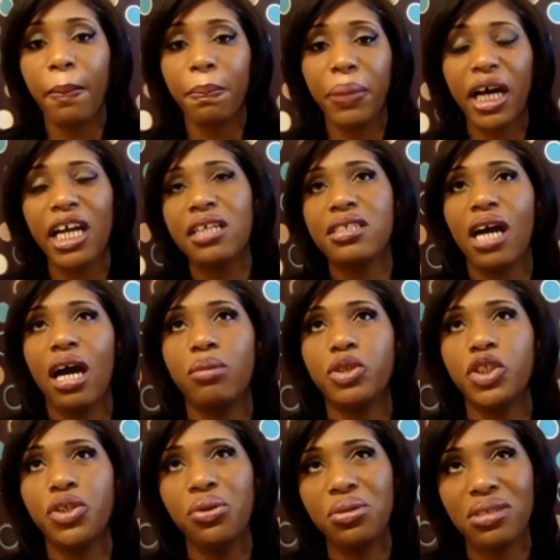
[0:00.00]
But
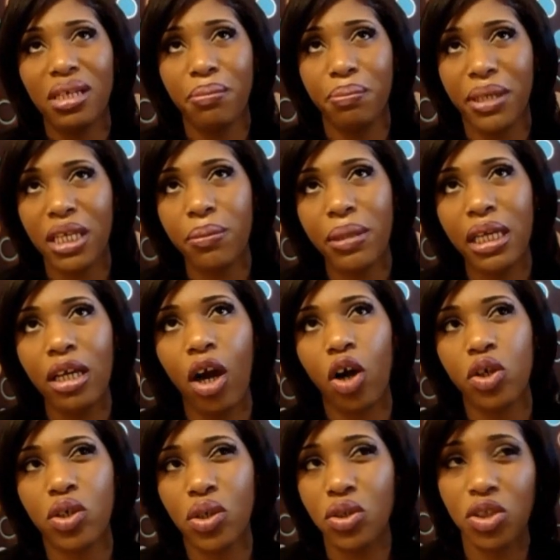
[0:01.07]
shoes in BB are
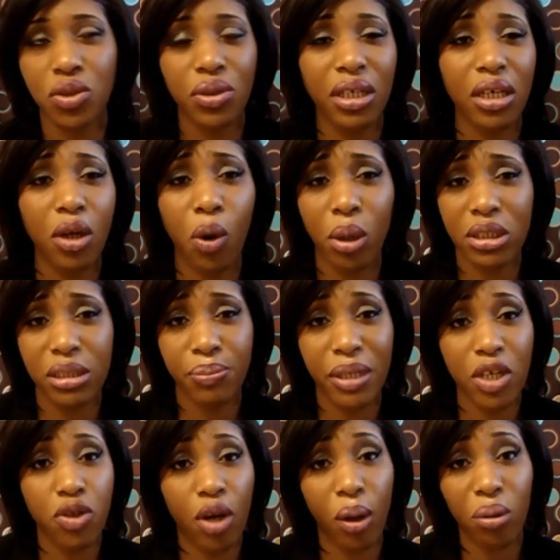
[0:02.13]
usually going to be
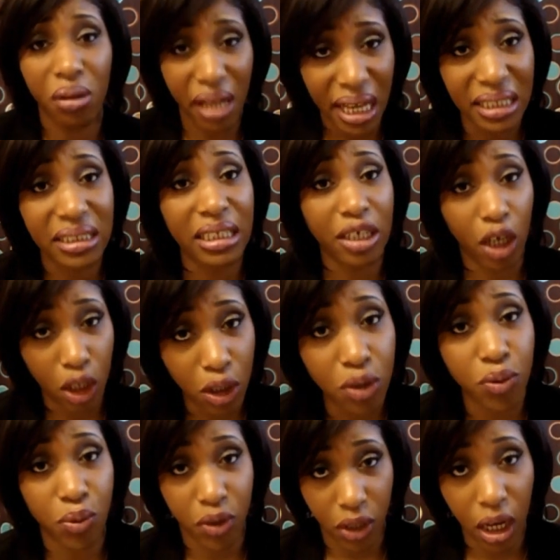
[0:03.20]
no less than
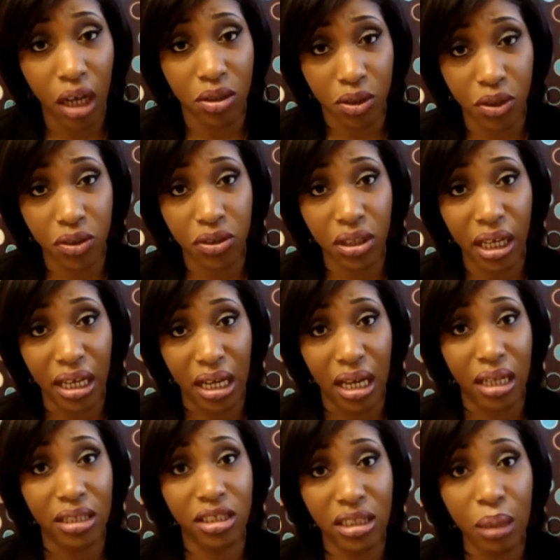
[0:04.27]
$100,
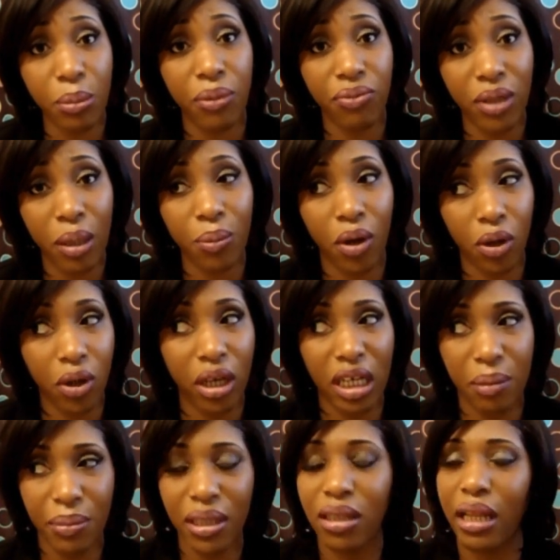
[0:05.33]
and some of them are going
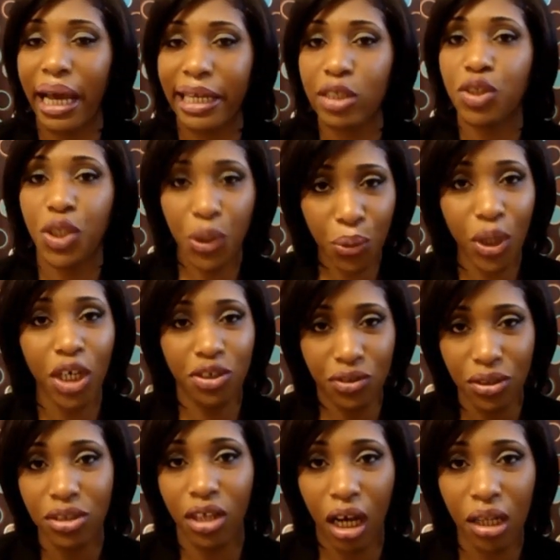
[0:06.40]
to be like
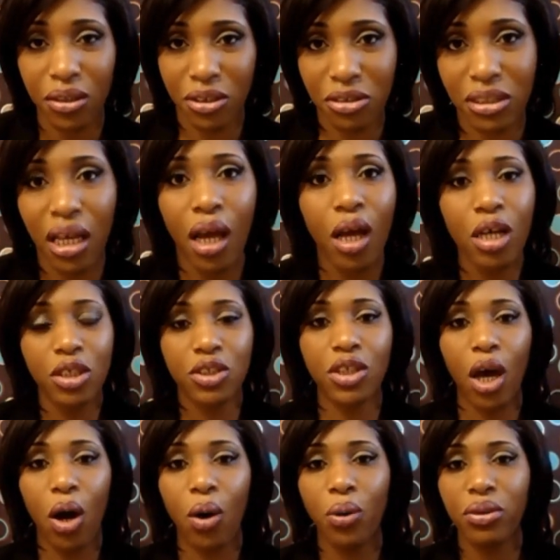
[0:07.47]
$200.
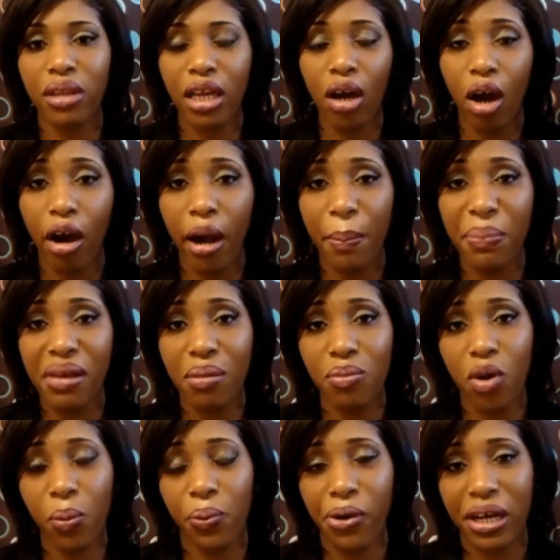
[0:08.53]
So they are a bit
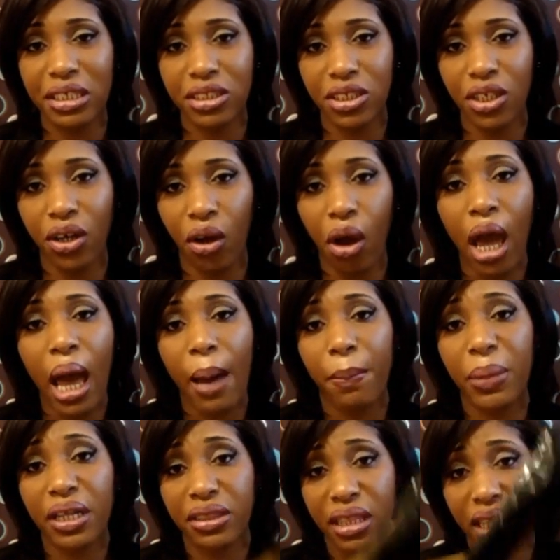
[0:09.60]
more pricier,
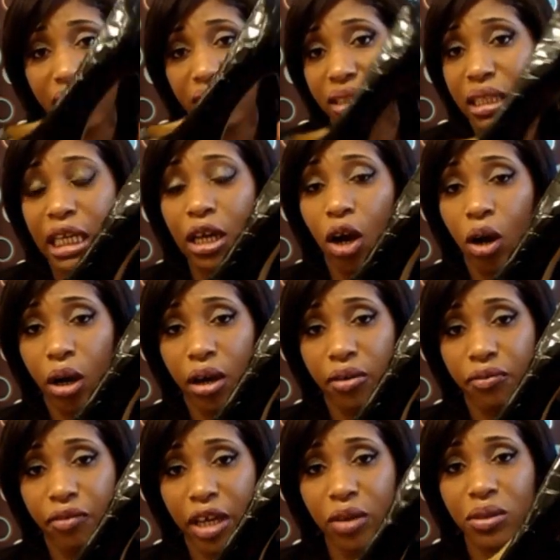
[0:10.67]
but they are
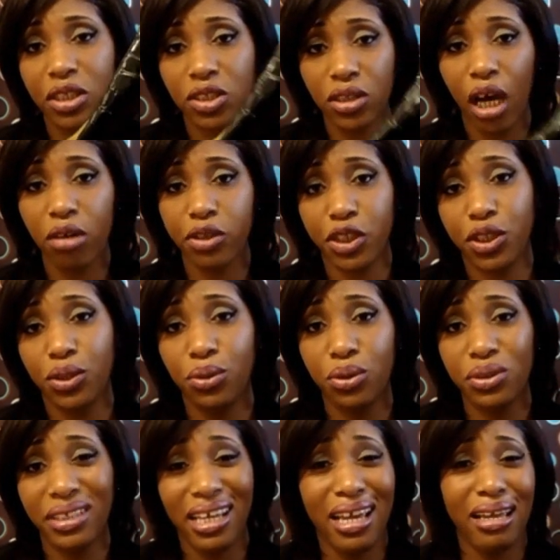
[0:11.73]
very soft
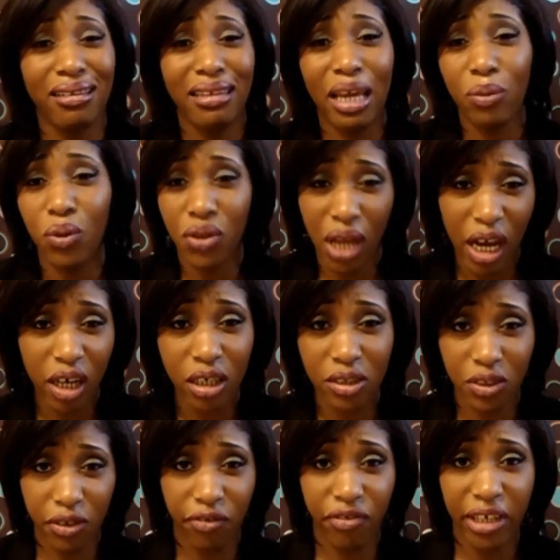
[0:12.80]
shoes and they will not
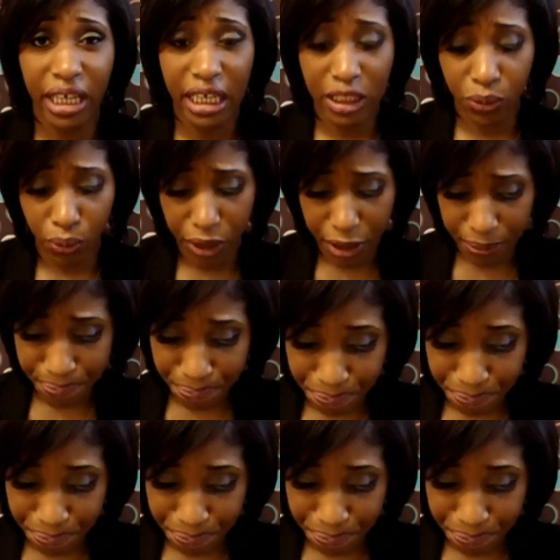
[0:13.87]
hurt your feet as well.